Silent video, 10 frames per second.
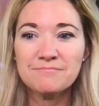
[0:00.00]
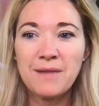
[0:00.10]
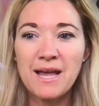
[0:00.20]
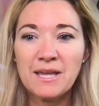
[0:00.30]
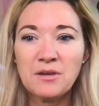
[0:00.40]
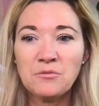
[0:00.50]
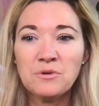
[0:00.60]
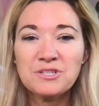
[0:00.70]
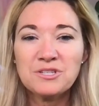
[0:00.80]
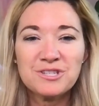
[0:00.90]
my
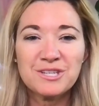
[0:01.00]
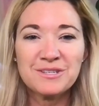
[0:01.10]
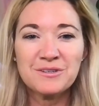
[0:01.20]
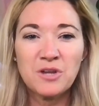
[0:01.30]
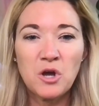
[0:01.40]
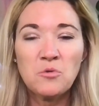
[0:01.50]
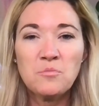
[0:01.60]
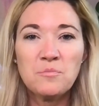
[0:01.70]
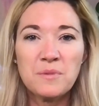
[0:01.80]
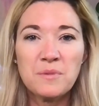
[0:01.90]
wish and
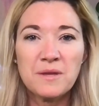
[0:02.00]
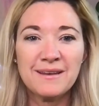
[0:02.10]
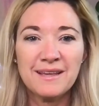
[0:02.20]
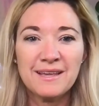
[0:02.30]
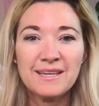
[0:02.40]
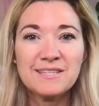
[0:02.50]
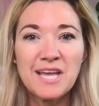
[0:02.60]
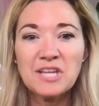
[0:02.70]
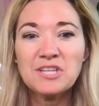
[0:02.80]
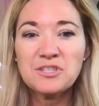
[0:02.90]
hope and
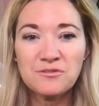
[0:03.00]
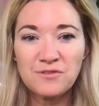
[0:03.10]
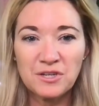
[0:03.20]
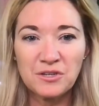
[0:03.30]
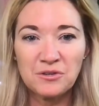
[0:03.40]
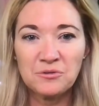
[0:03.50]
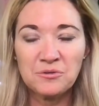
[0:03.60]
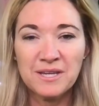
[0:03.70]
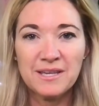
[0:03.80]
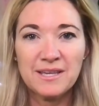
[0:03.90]
intention for
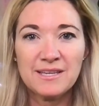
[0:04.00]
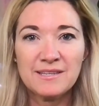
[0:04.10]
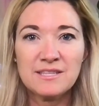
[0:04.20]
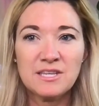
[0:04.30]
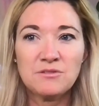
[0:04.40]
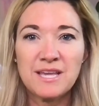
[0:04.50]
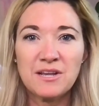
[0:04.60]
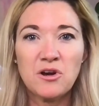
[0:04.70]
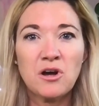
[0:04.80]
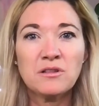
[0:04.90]
you is that you
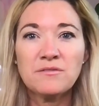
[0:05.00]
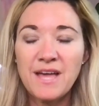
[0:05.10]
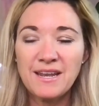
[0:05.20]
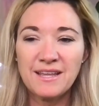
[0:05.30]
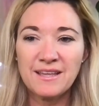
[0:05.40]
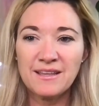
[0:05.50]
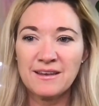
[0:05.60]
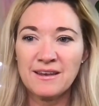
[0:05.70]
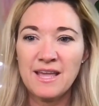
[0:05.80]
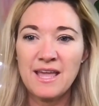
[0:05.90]
take all of that
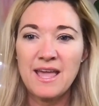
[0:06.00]
in